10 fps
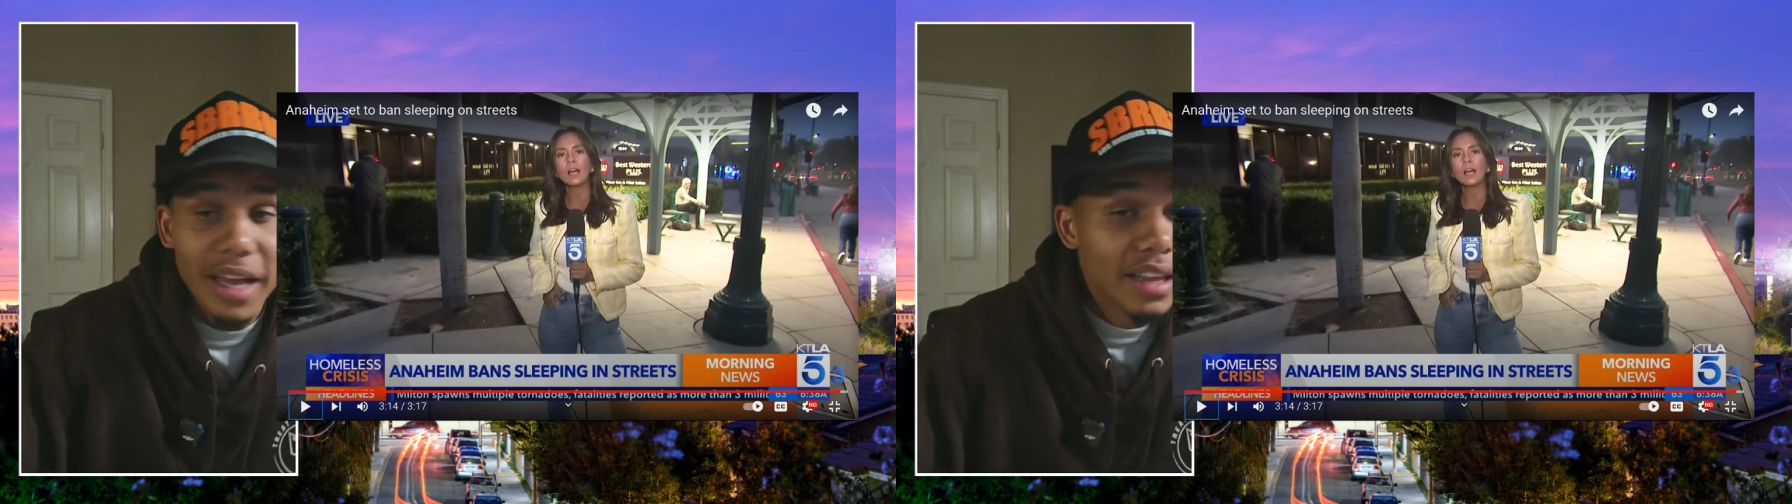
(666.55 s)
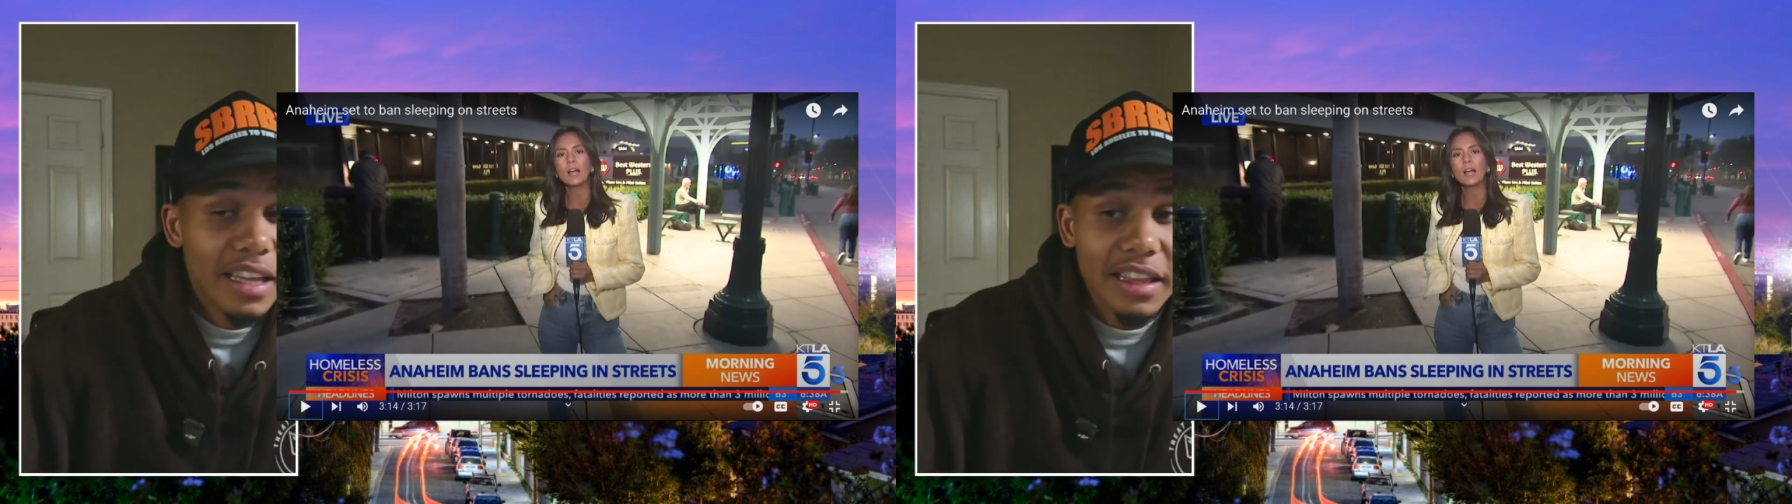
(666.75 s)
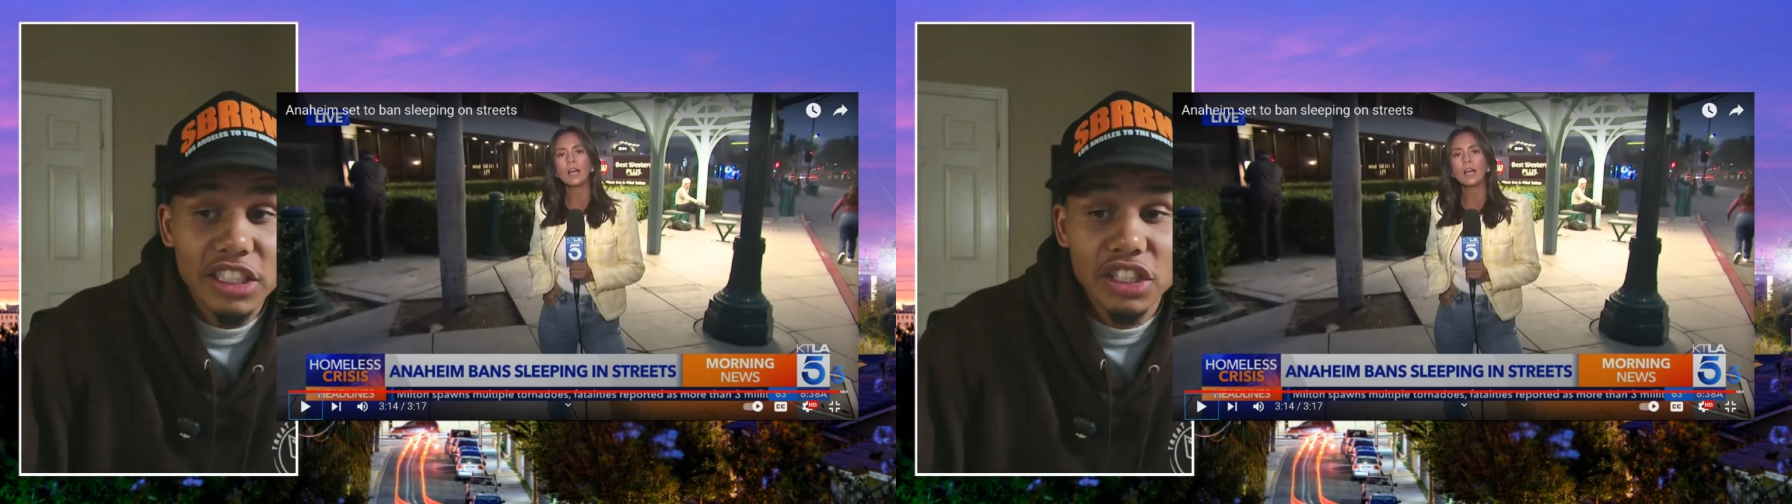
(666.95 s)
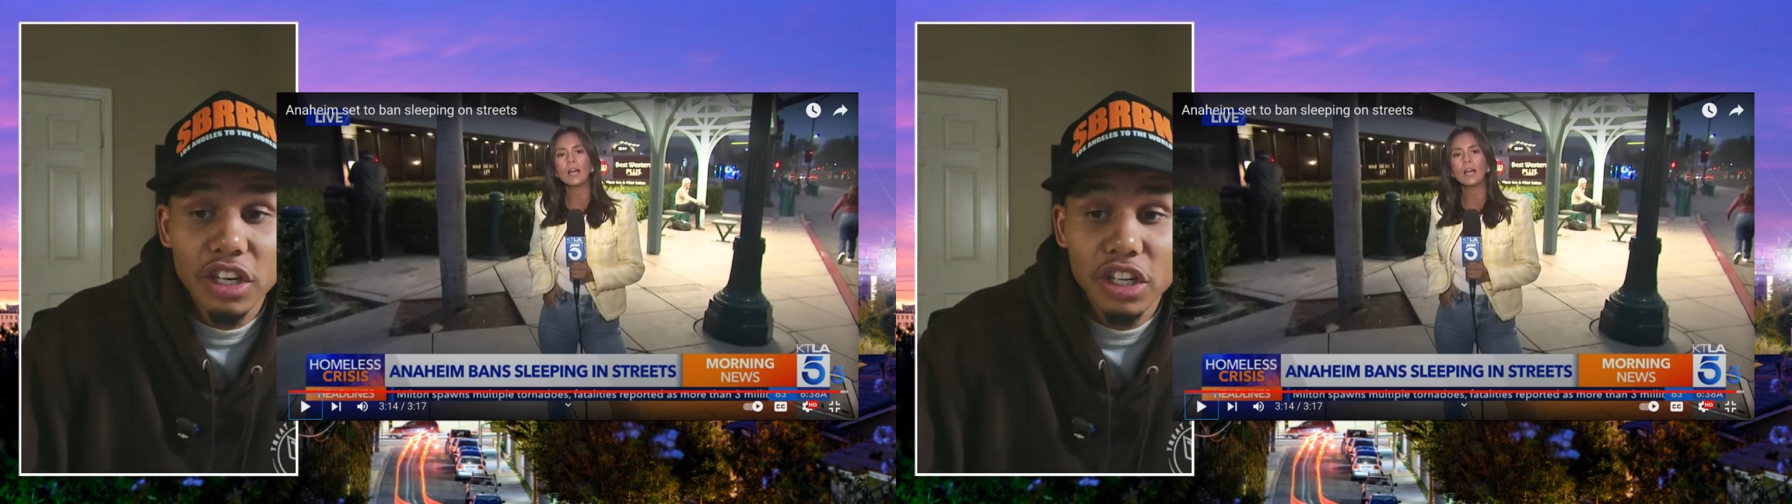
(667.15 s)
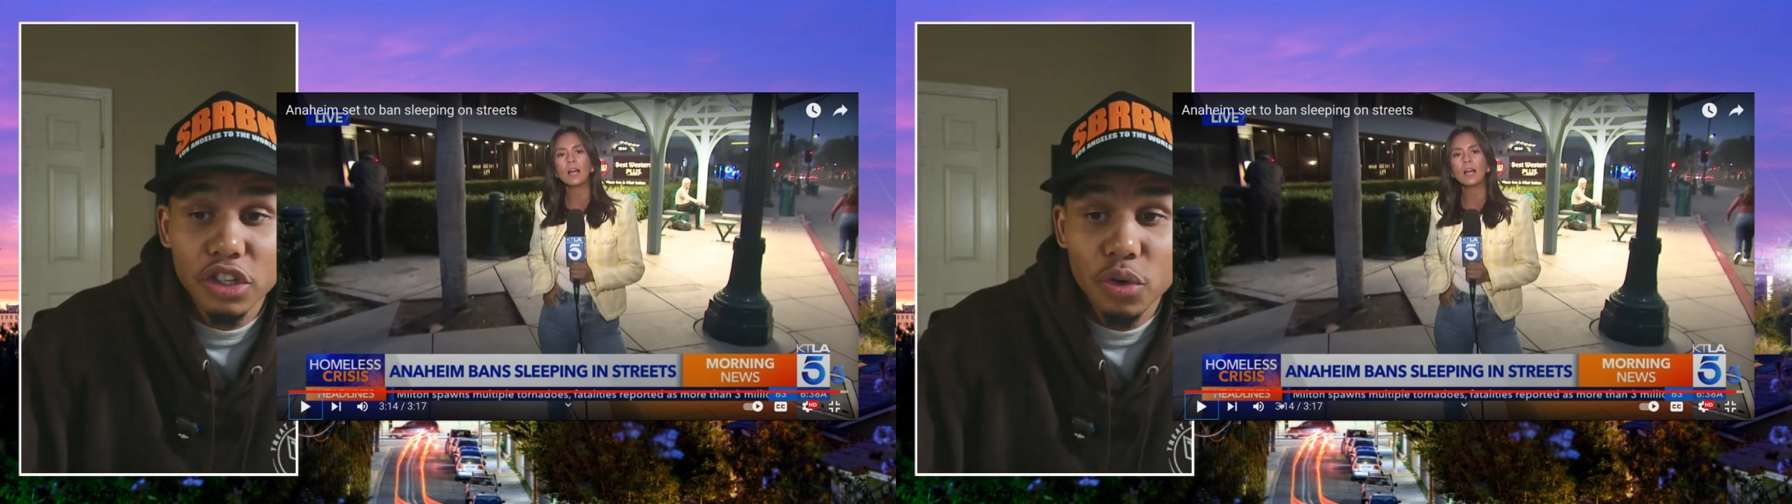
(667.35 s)
they think this is
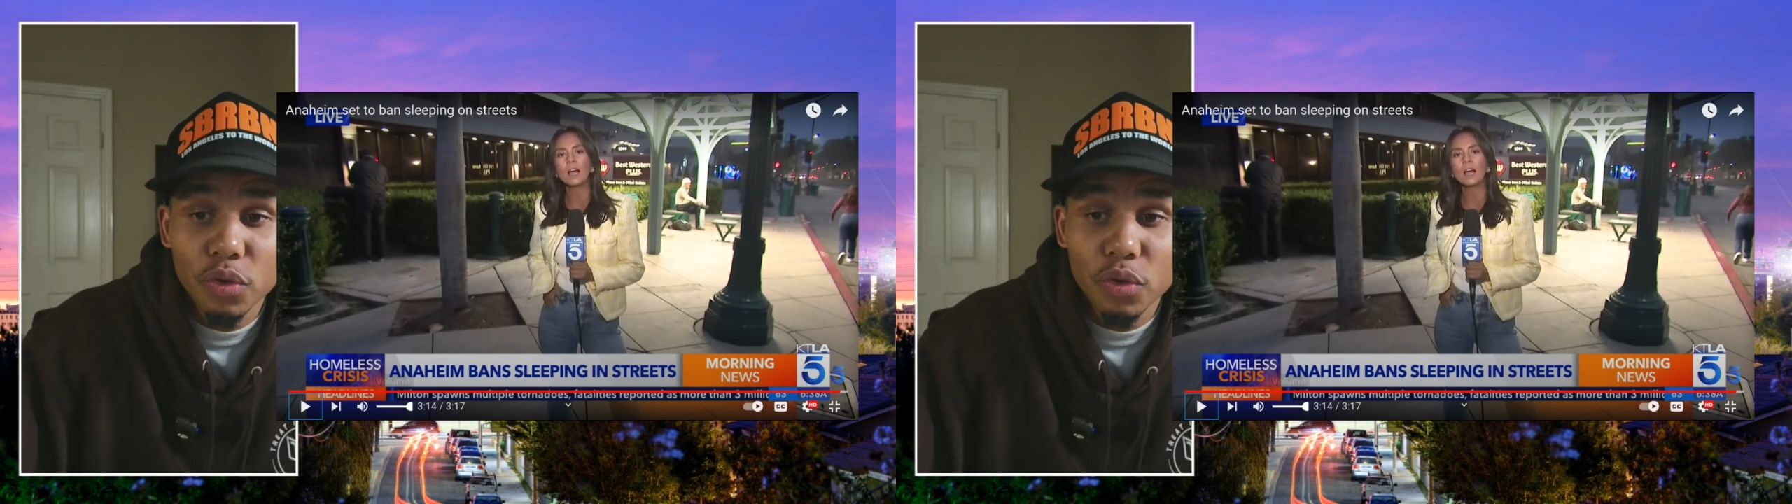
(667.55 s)
gonna do.